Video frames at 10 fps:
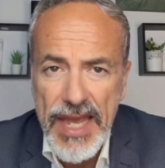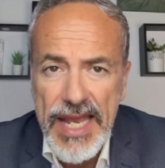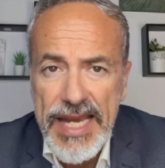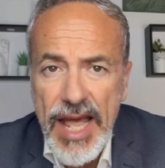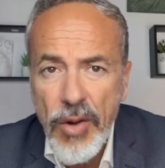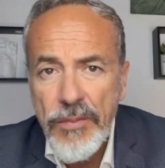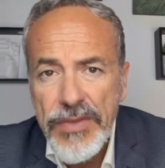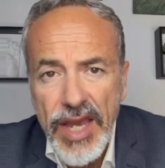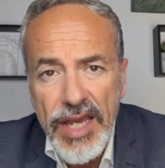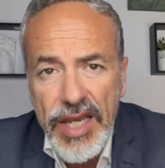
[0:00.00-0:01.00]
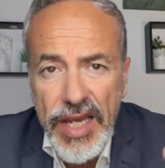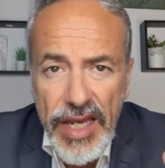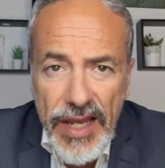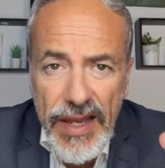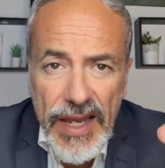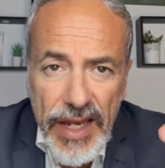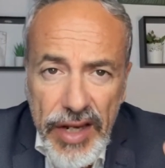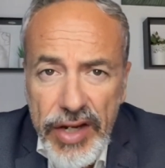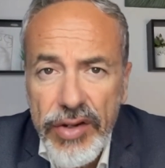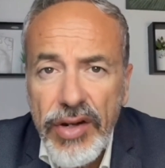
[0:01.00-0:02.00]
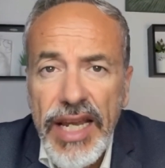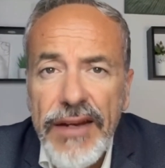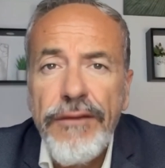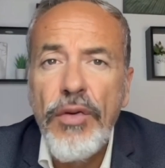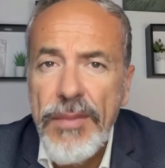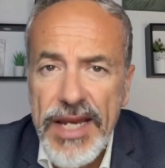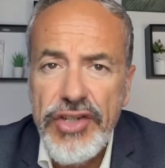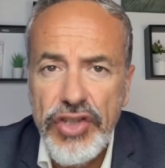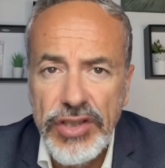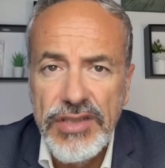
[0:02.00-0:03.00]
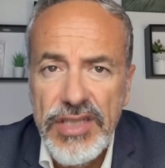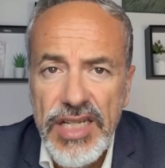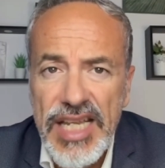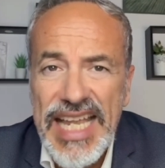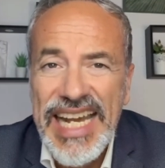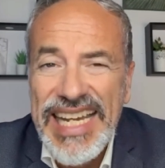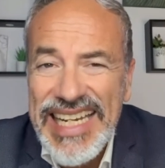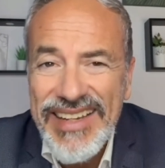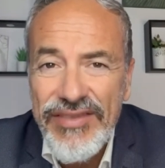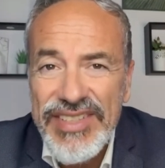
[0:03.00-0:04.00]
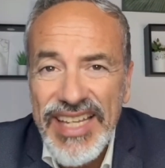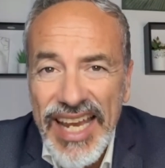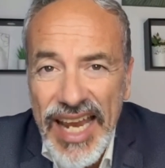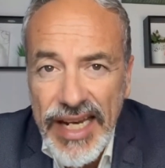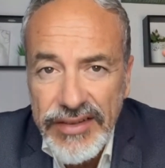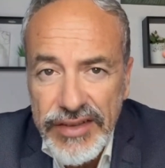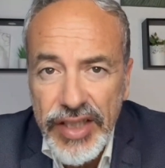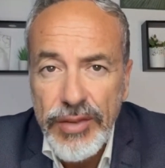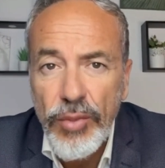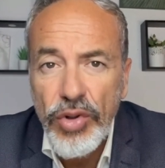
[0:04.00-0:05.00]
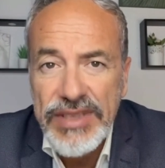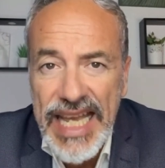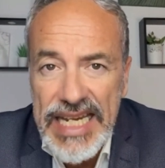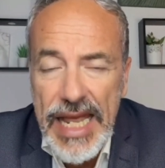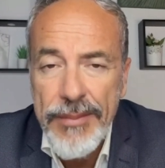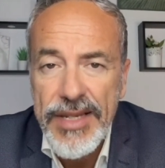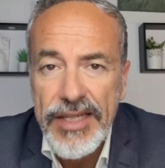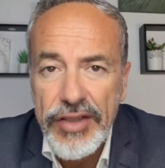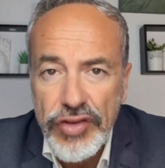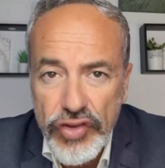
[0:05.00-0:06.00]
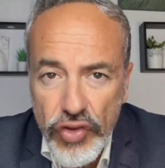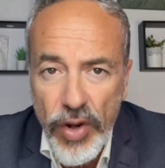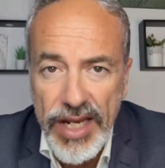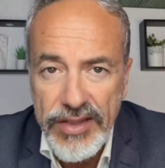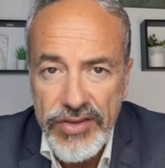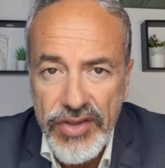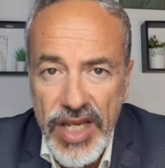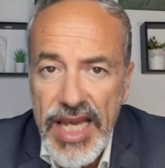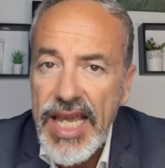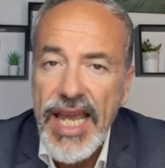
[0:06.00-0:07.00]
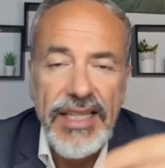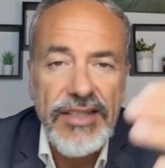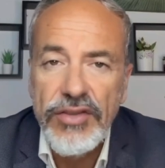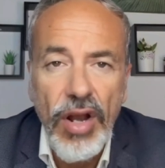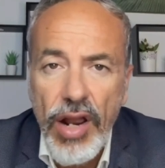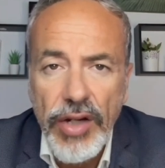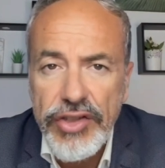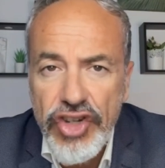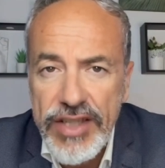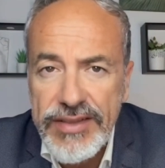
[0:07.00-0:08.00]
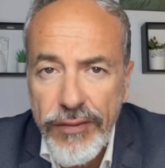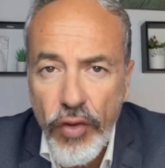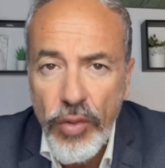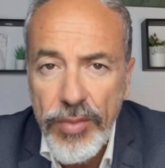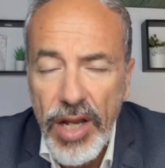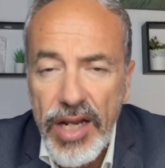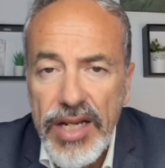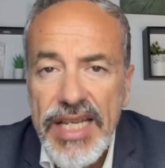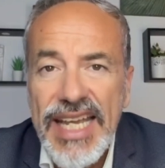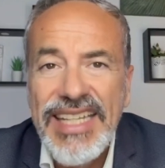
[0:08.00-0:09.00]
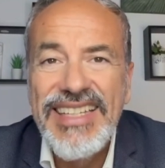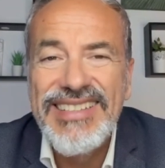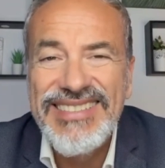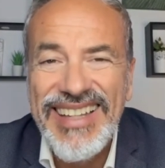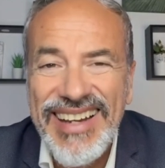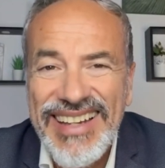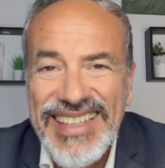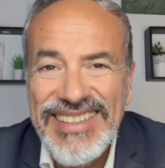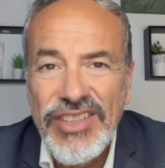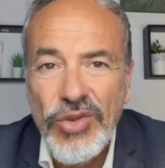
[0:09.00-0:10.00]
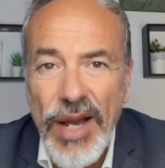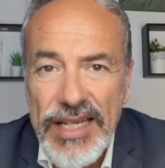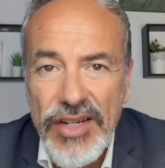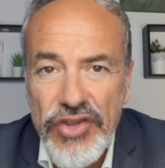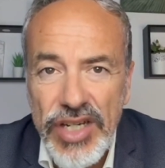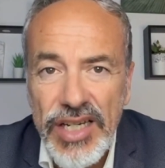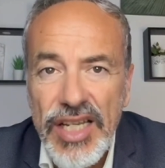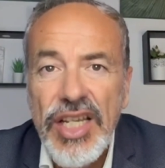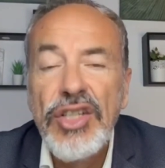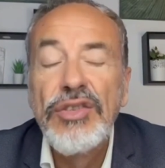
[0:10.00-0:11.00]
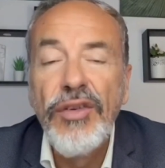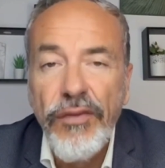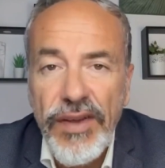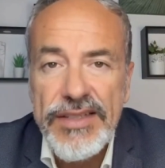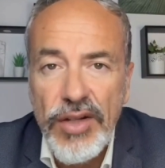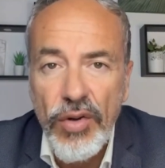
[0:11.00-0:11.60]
Now, here information leaves a thermodynamic trace. It is no longer just a formula. It is tied to energy, to physical